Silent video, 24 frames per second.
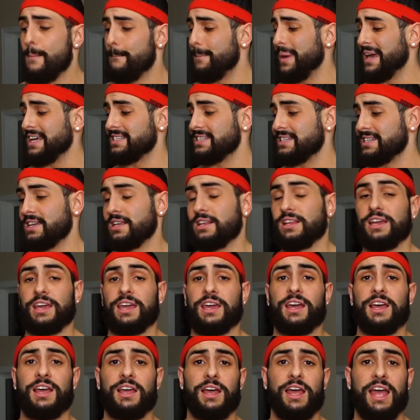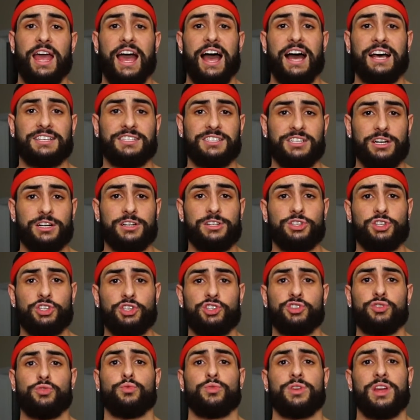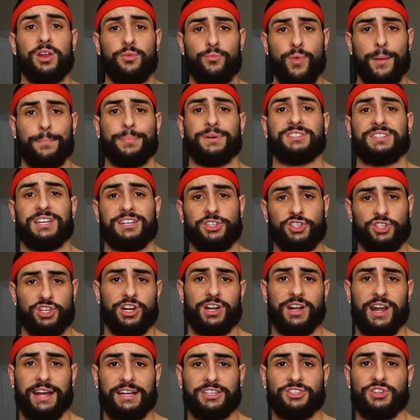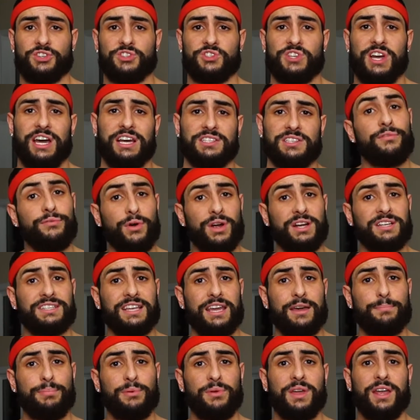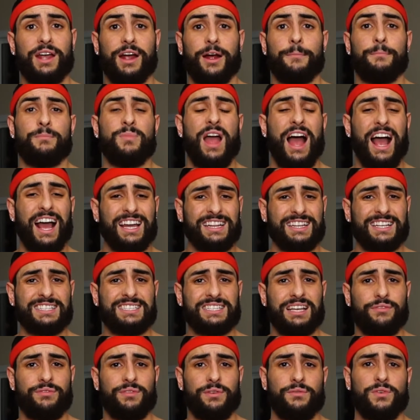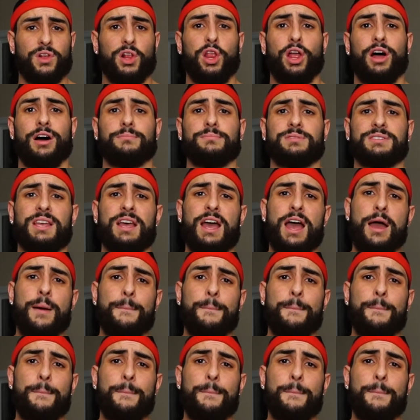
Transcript: Basically, a certain suit can represent a certain exercise. For example here, I got the seven of clubs.